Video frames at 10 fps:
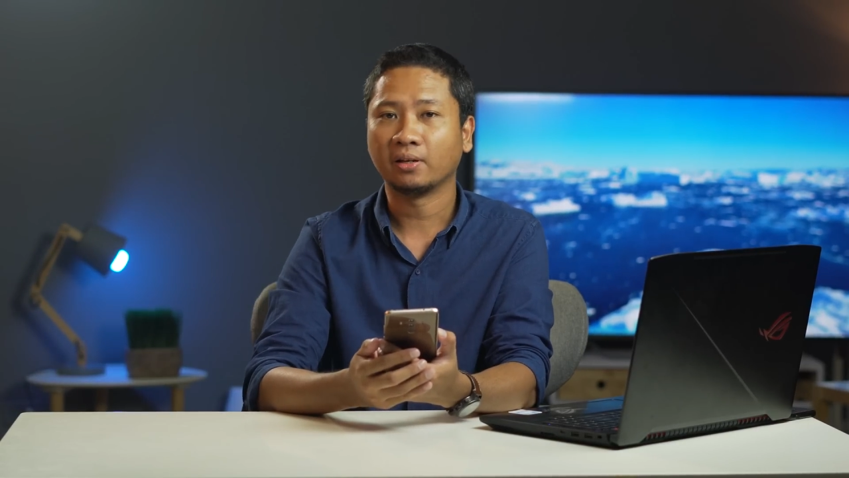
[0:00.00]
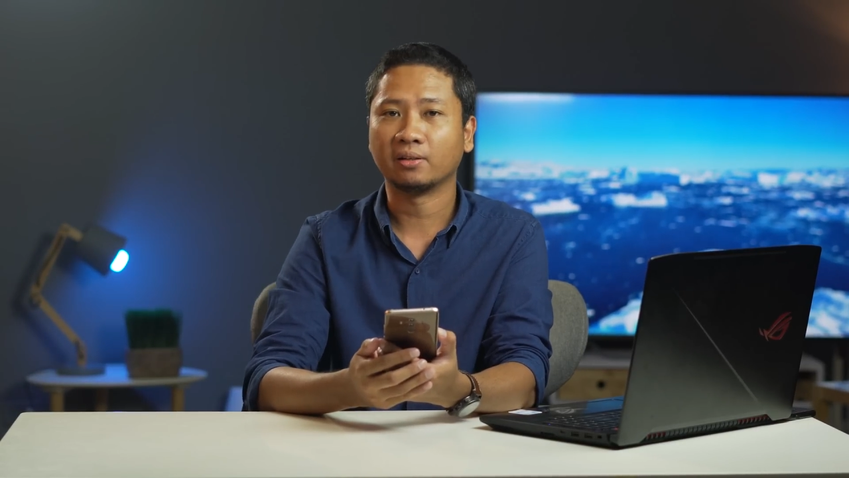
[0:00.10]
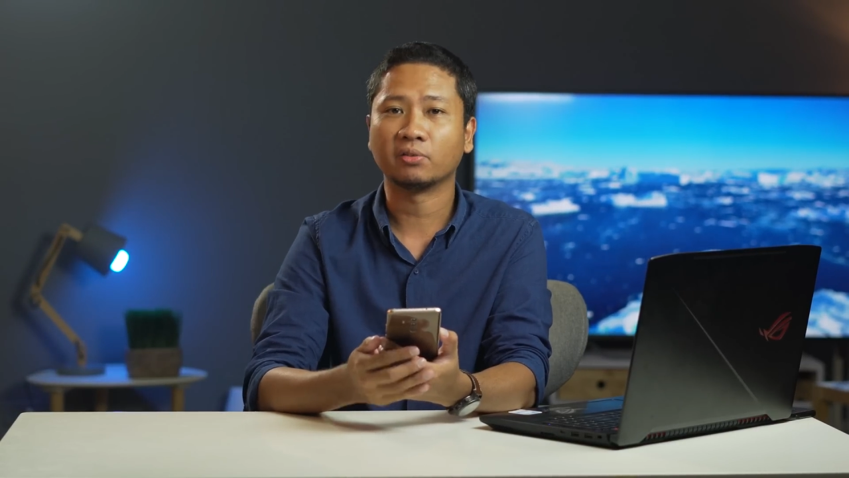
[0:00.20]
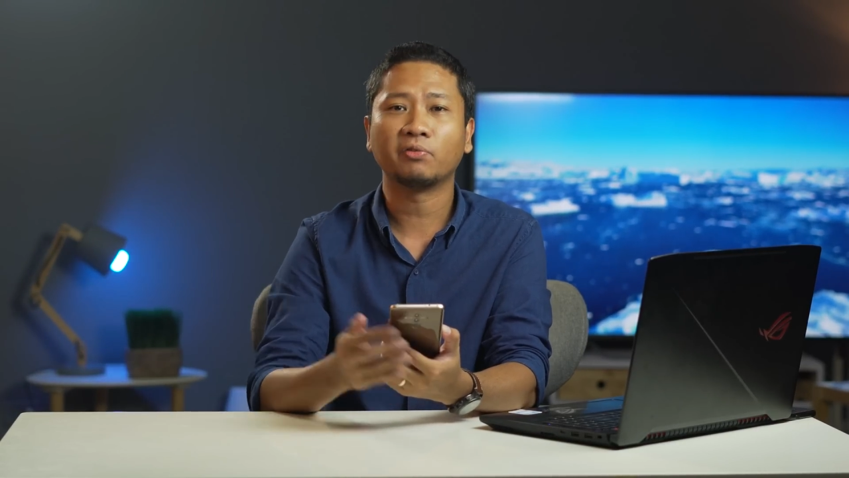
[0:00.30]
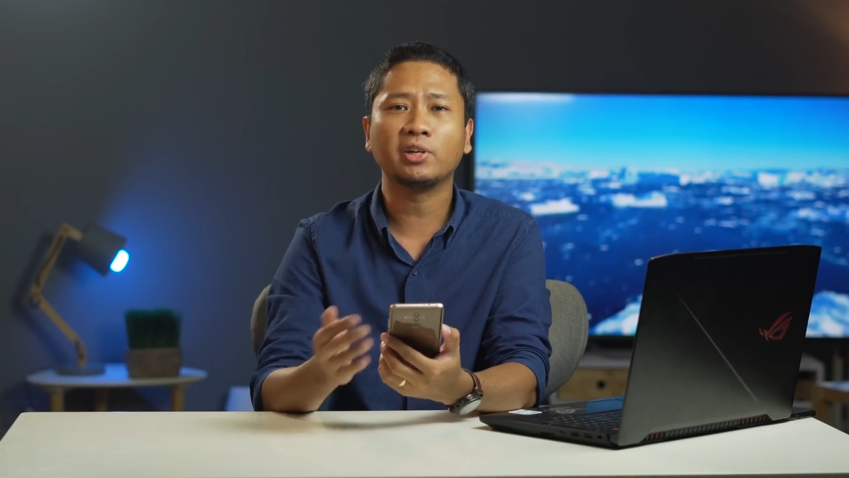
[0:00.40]

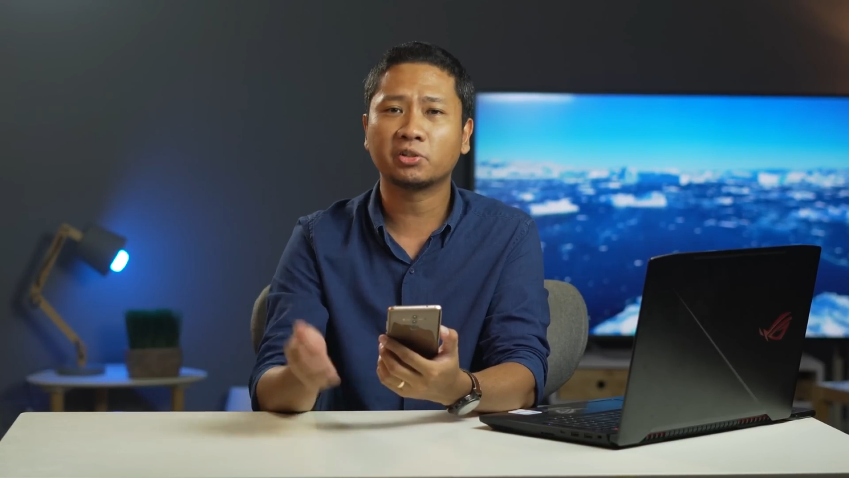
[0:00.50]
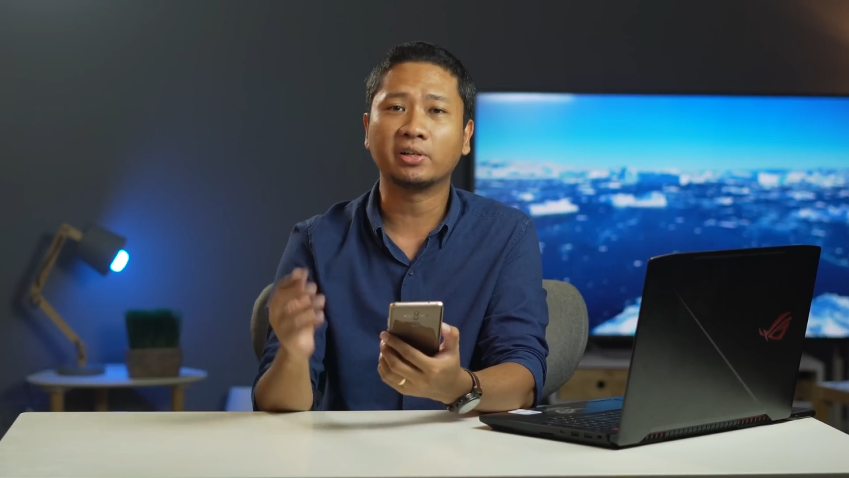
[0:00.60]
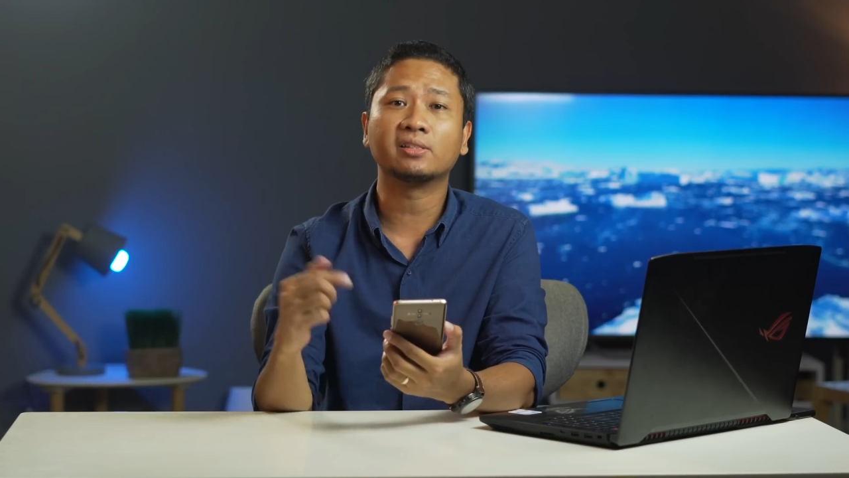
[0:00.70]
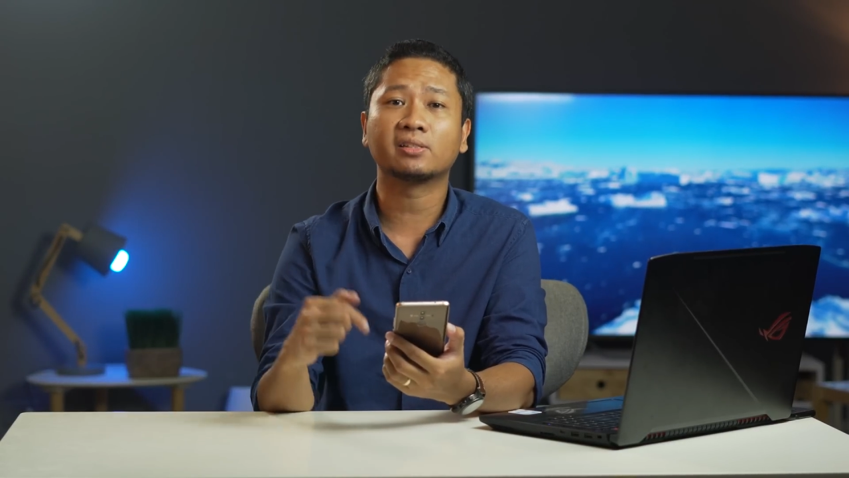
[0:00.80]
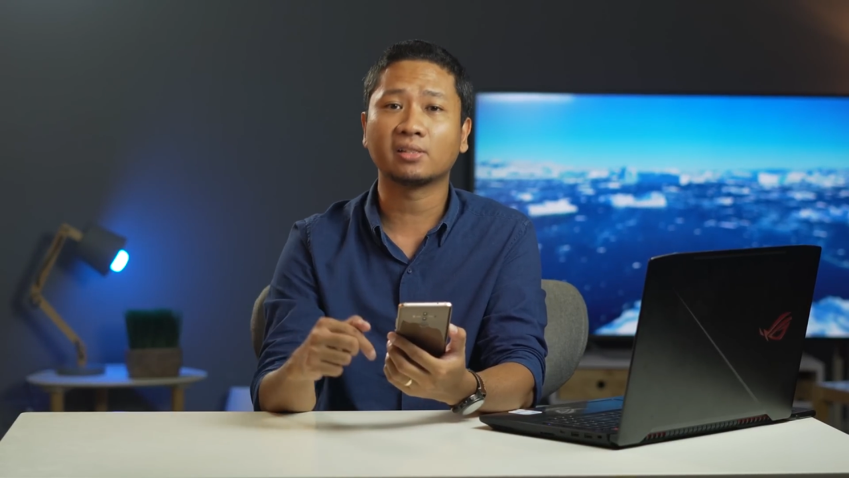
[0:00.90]
is a feature
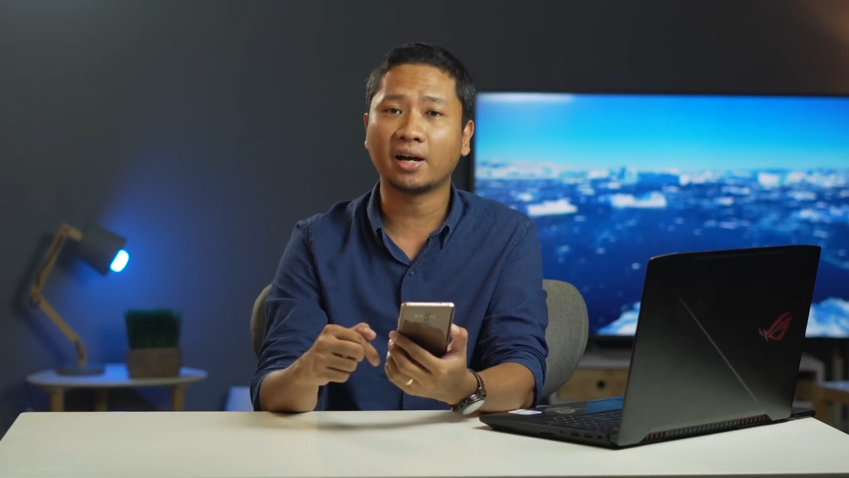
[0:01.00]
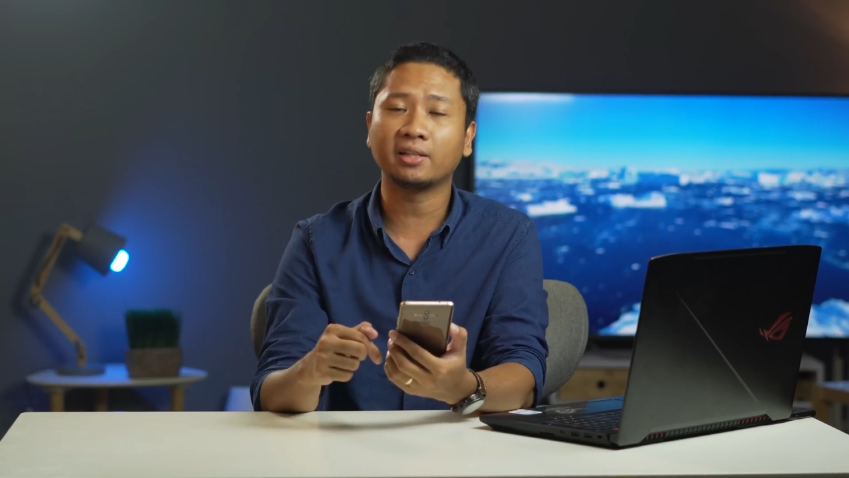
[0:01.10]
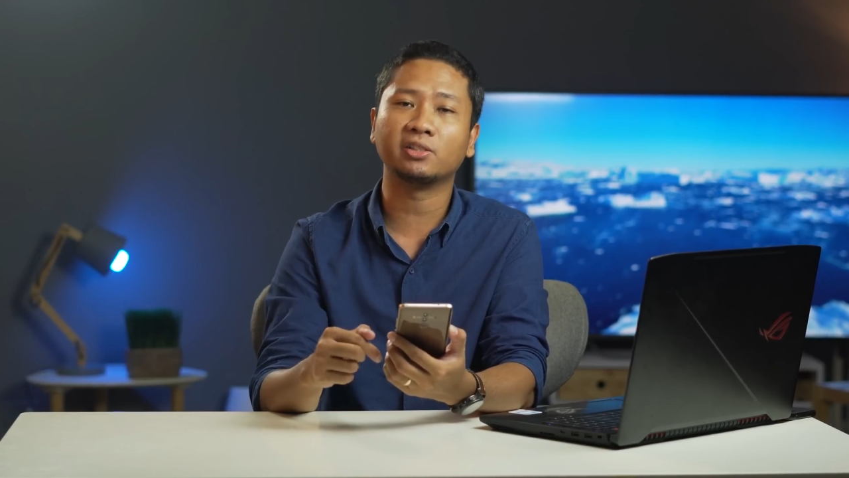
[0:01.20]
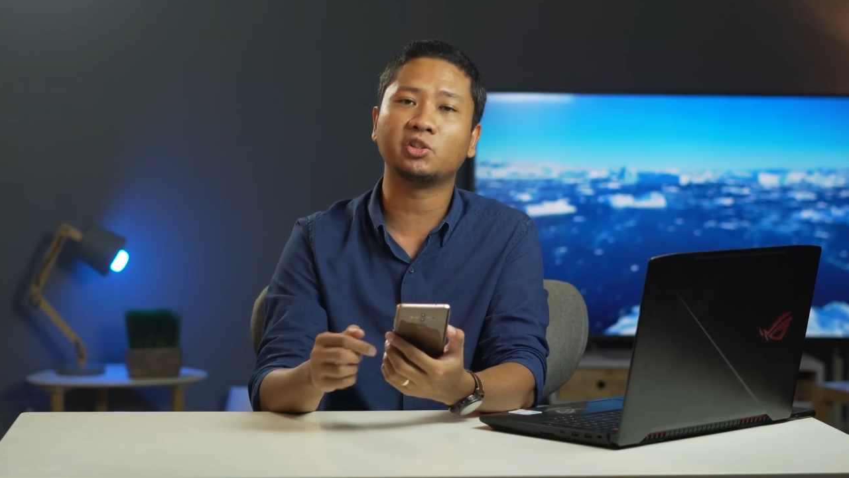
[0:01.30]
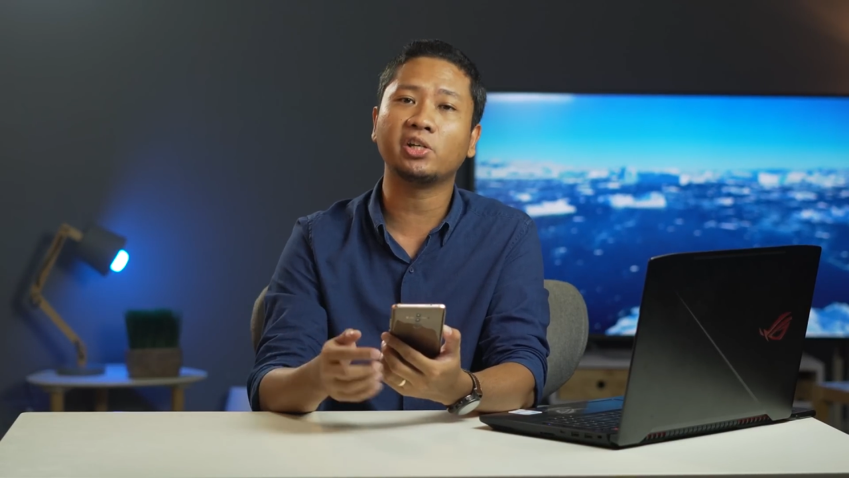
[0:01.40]

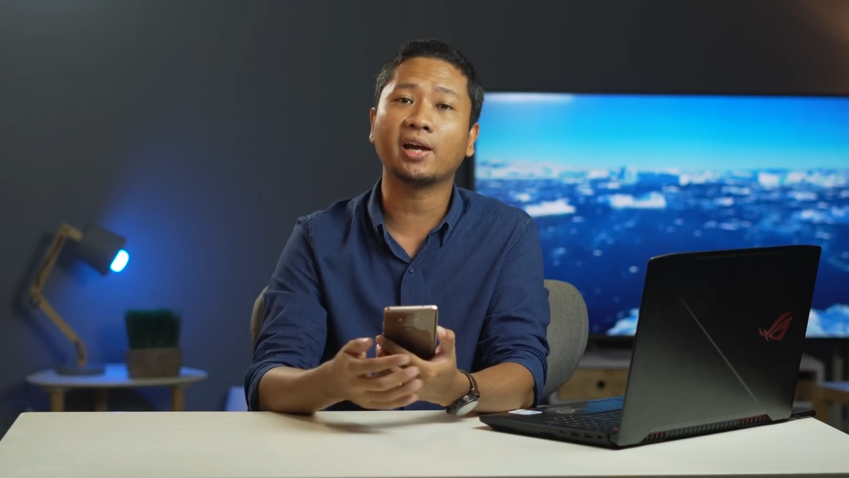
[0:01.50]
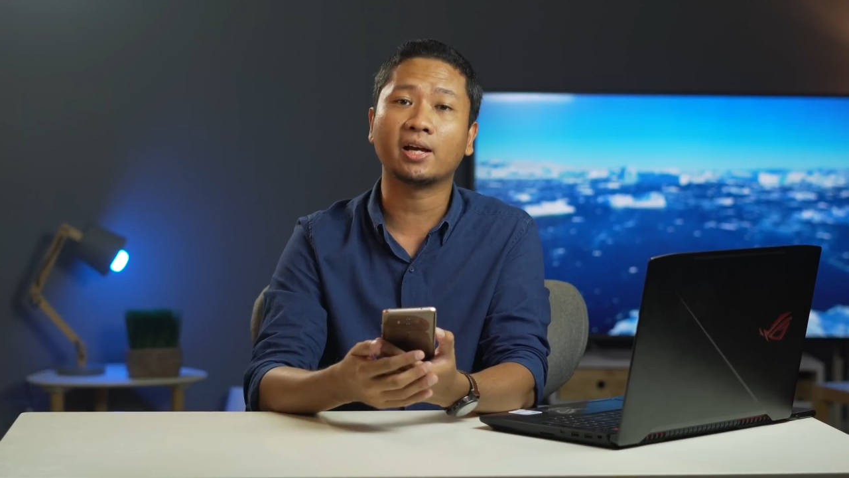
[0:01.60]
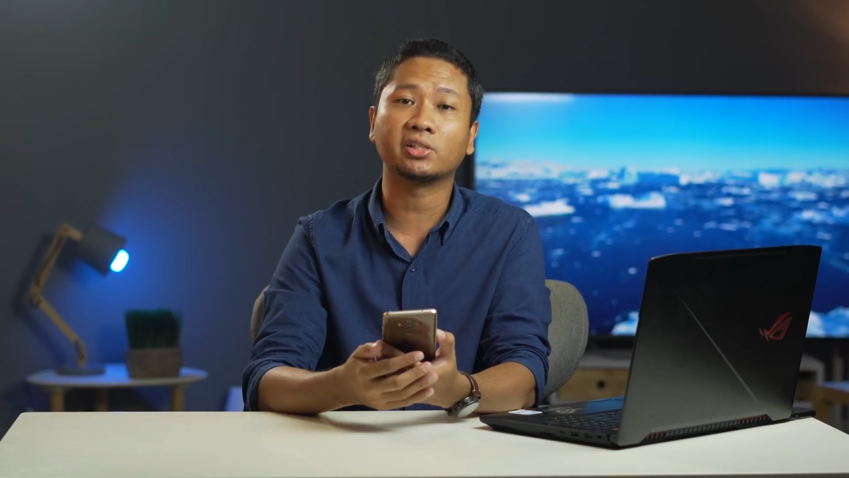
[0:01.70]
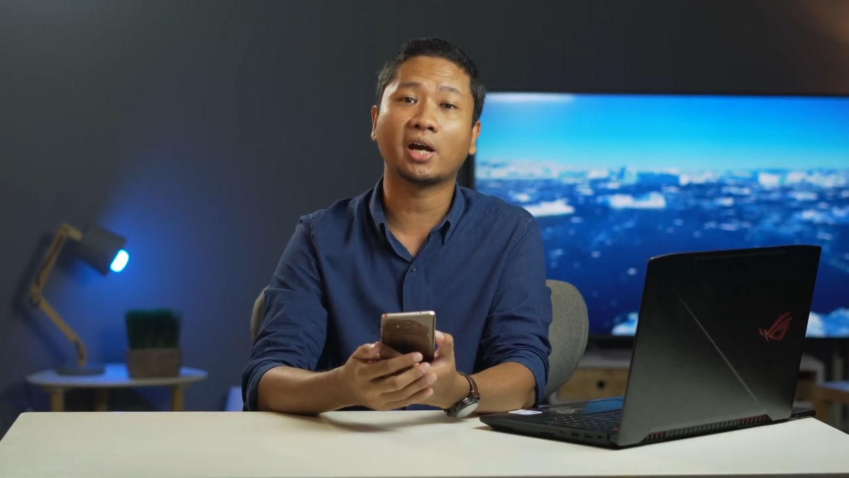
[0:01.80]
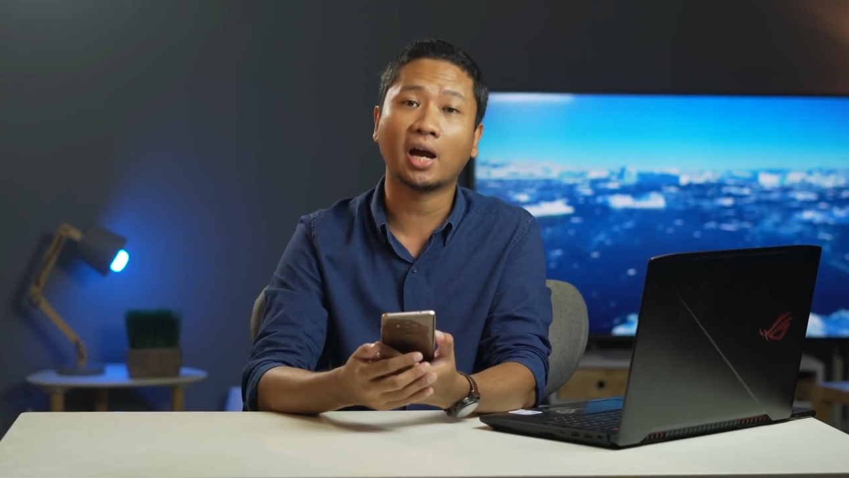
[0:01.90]
inside the
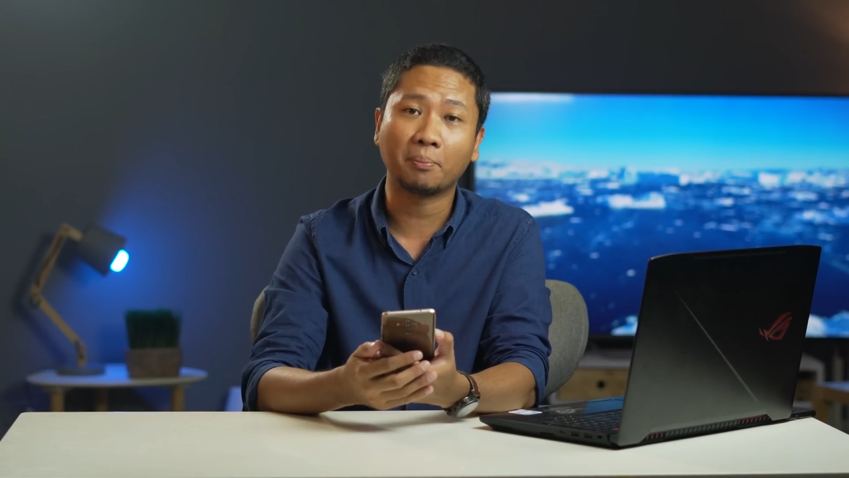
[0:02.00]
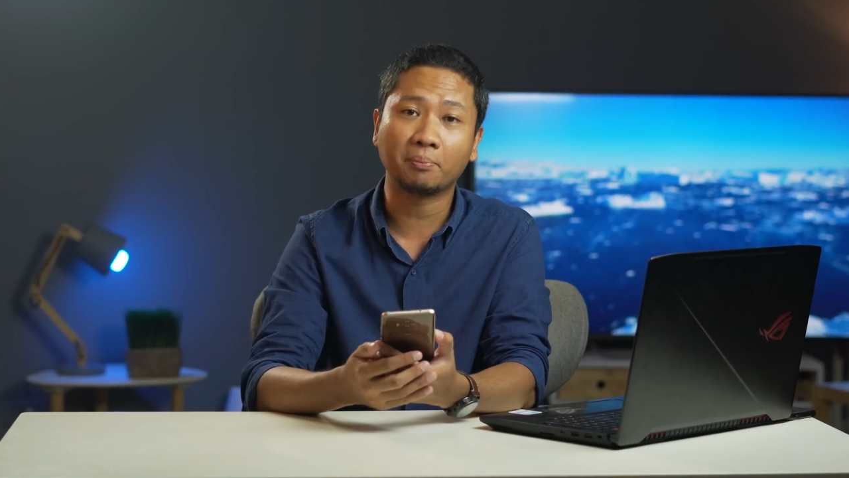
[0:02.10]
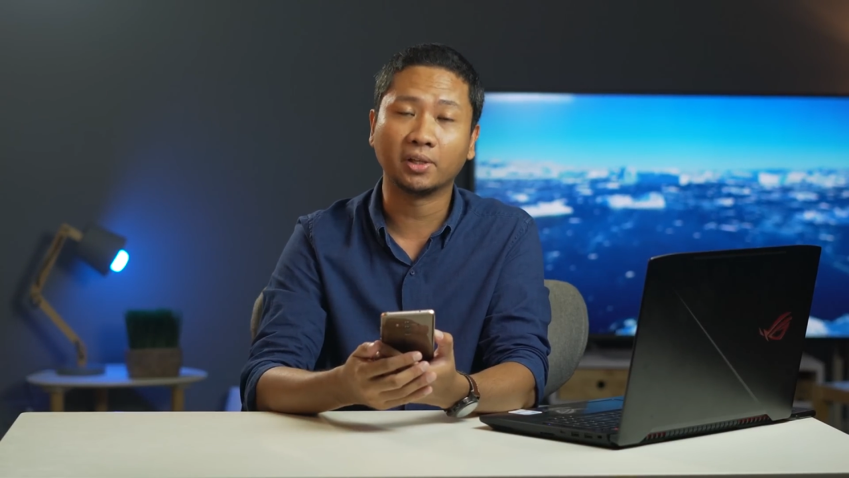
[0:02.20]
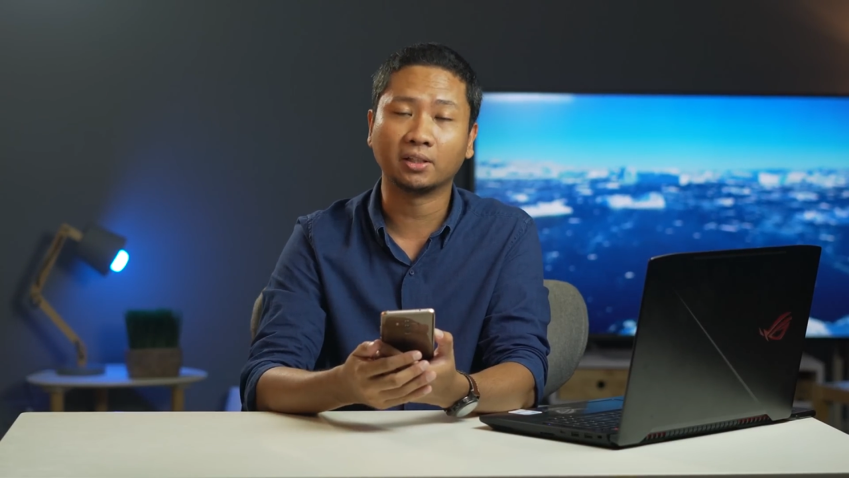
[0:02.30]
GCash app